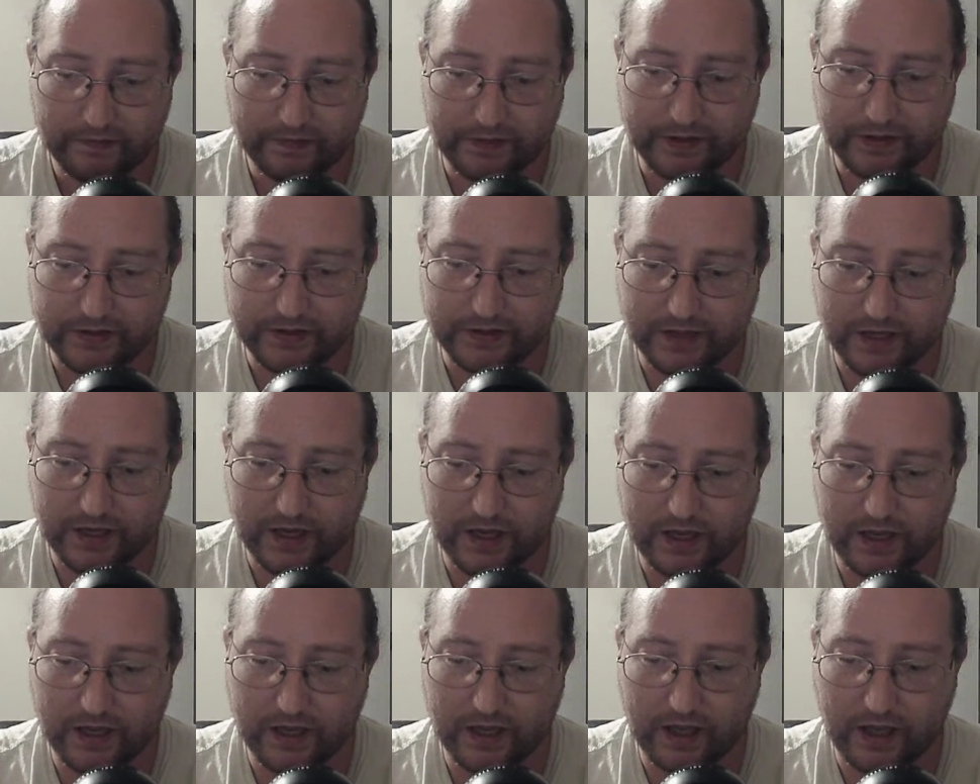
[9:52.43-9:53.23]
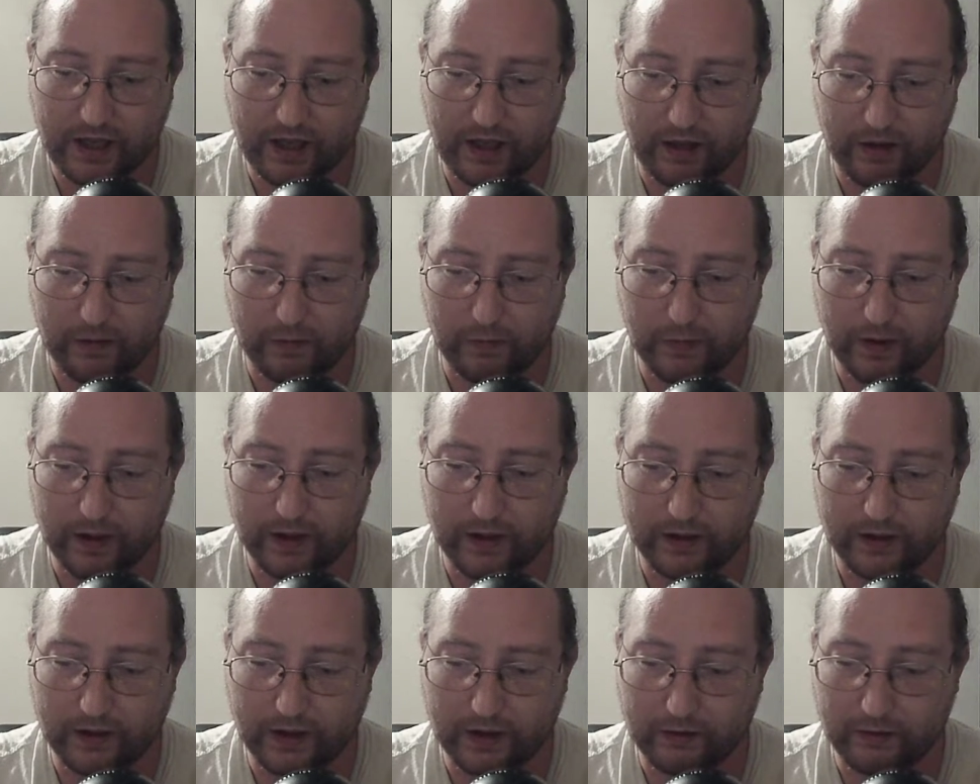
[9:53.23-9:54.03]
You see how
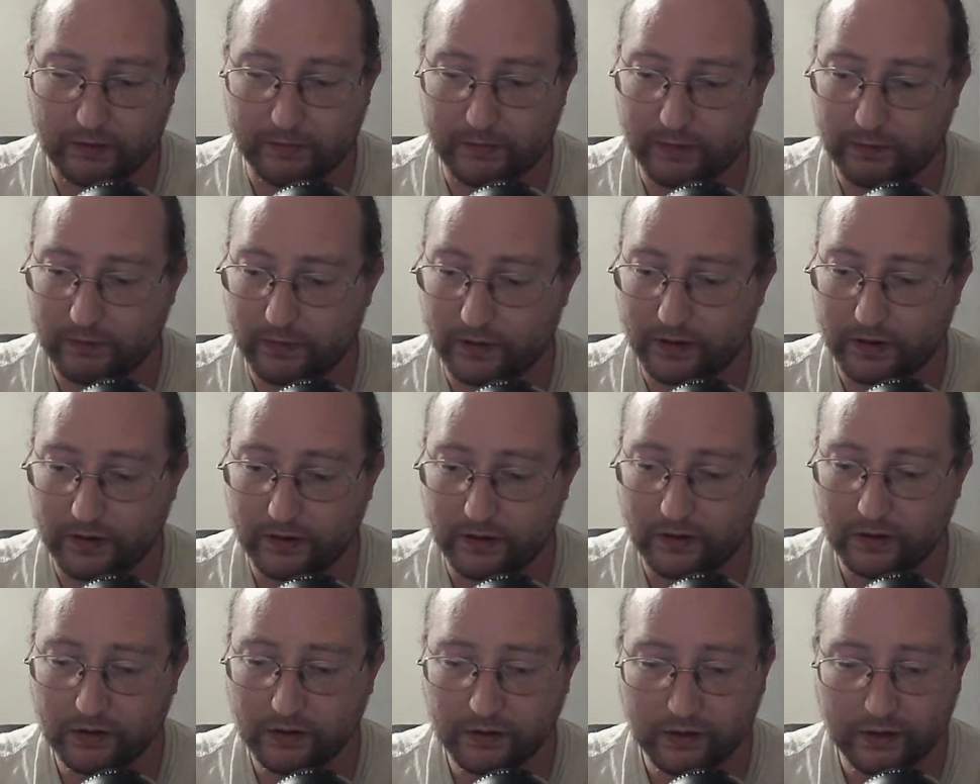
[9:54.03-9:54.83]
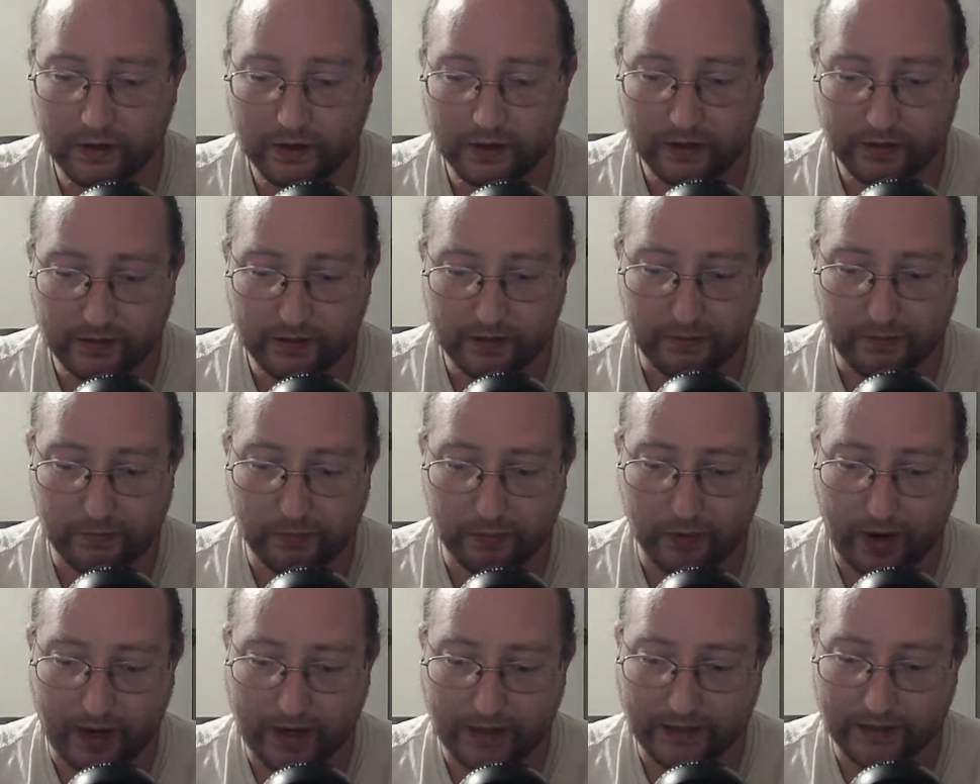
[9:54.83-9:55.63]
well I remember it all? The
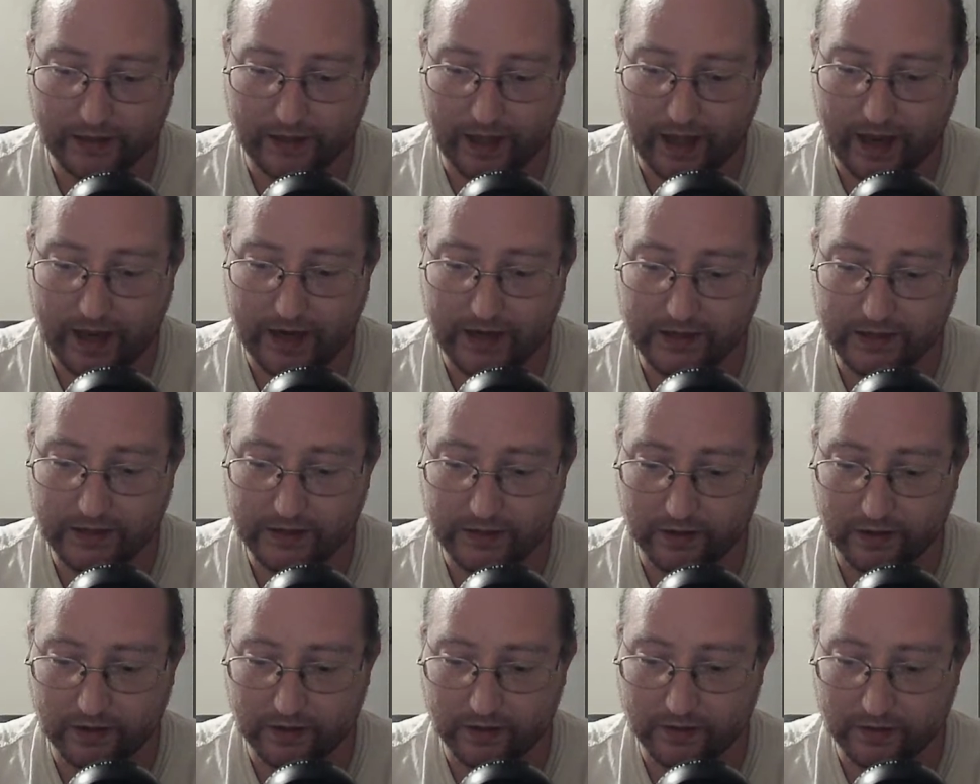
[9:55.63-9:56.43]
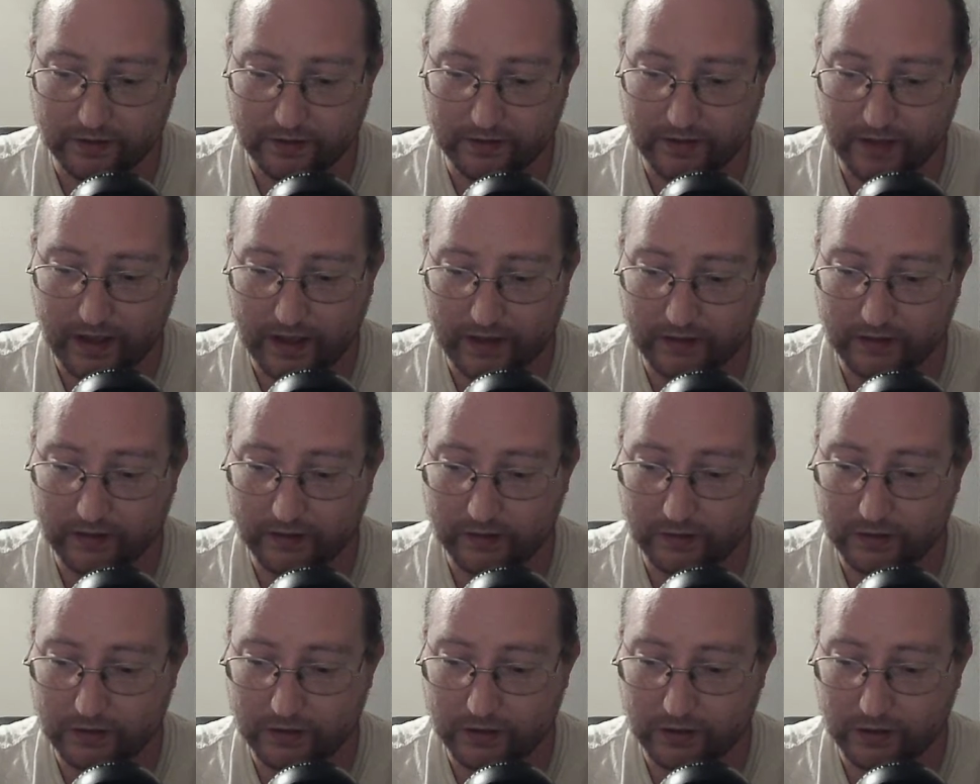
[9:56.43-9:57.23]
bright light turned that
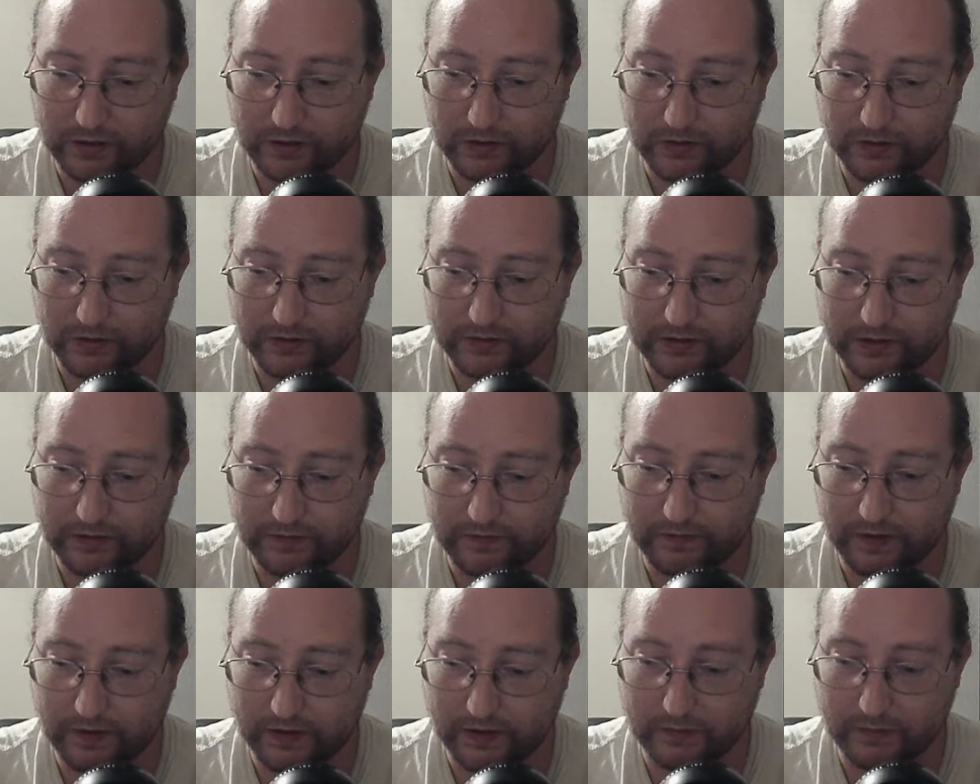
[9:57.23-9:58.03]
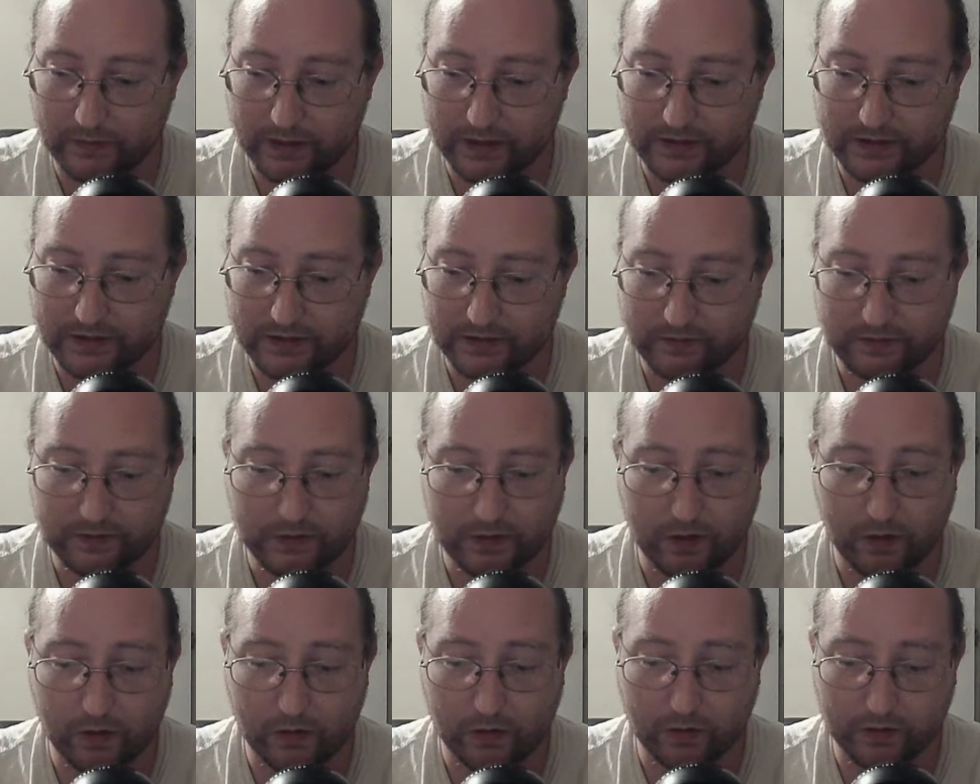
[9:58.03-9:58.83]
little curl to filaments of
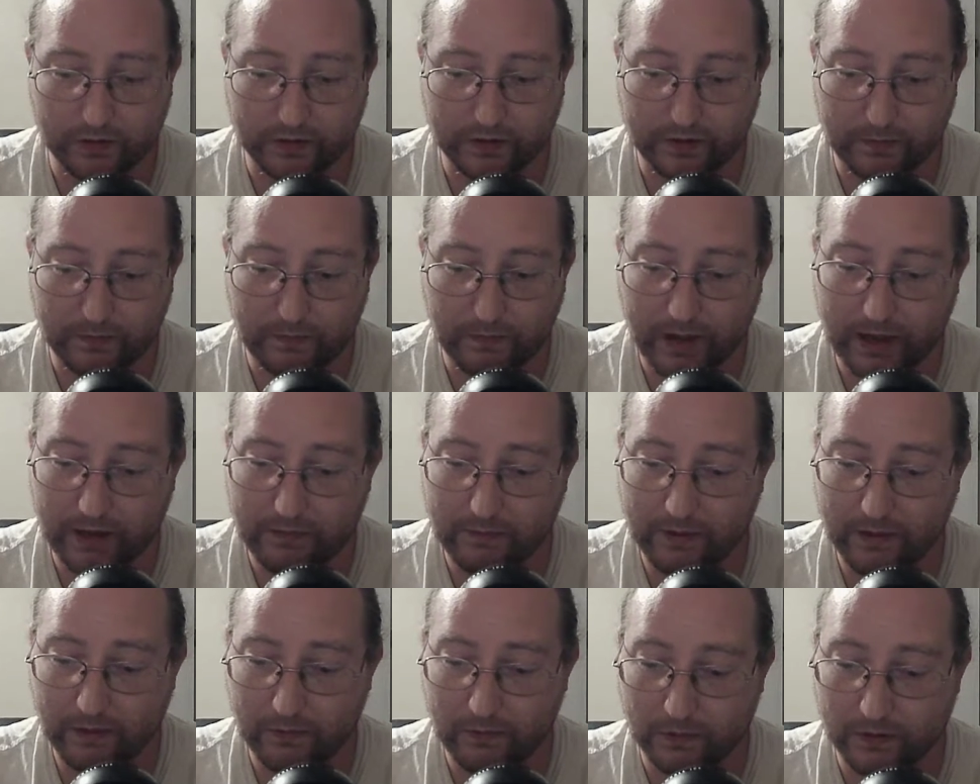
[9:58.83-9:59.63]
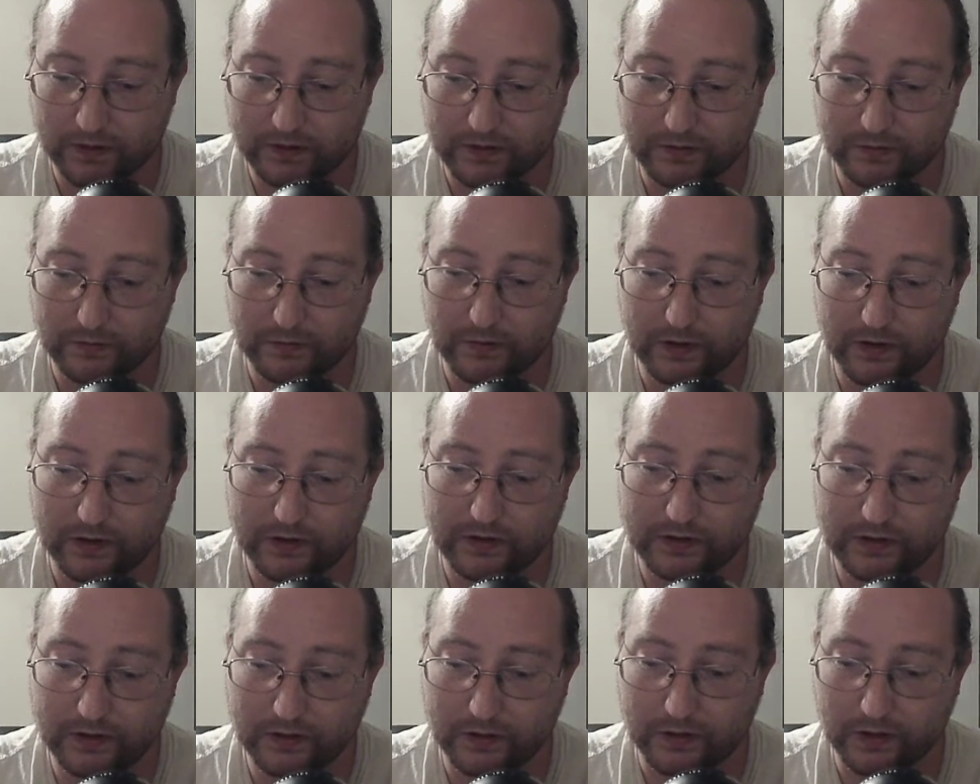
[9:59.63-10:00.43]
gold and made me want to
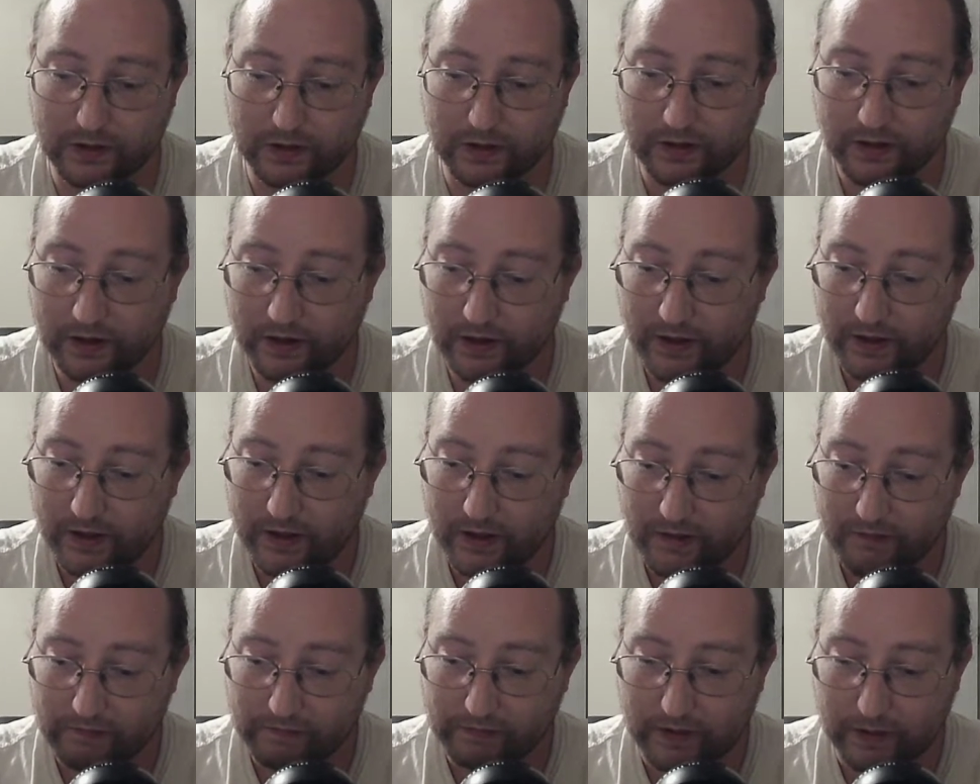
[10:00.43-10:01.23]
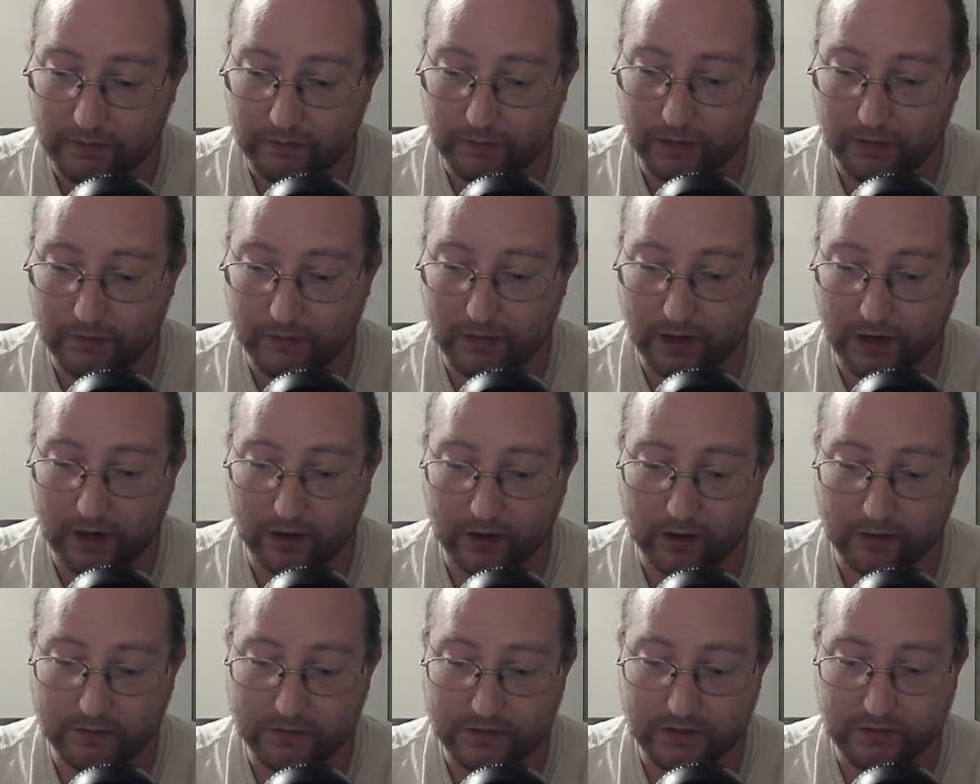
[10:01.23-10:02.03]
run to her and put my
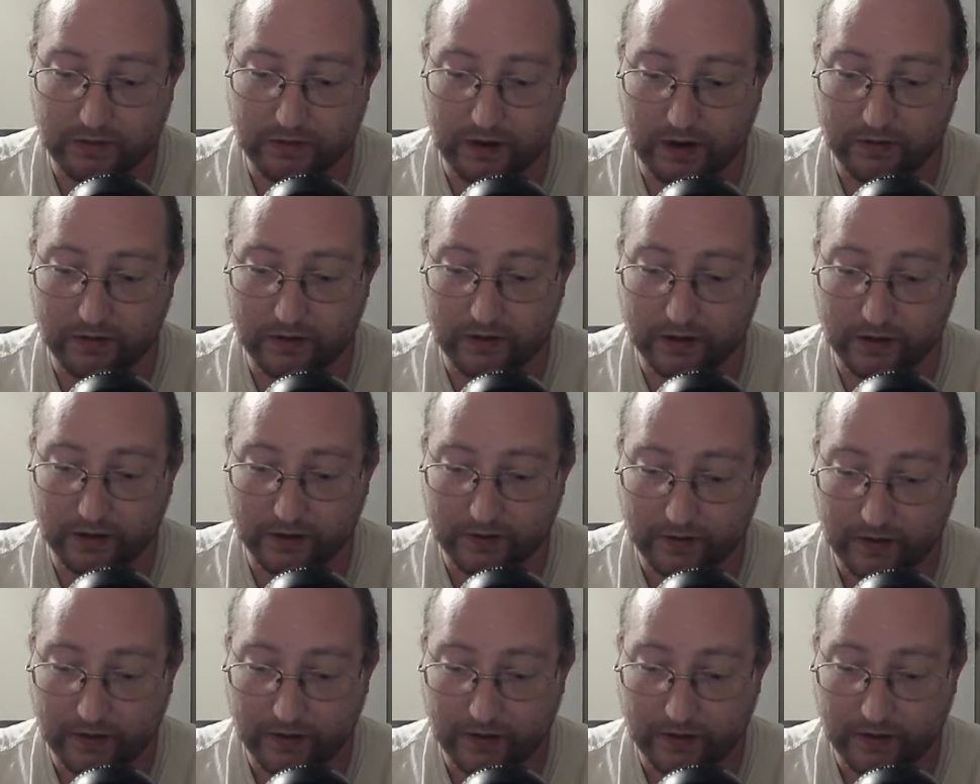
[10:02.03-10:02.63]
arms around her.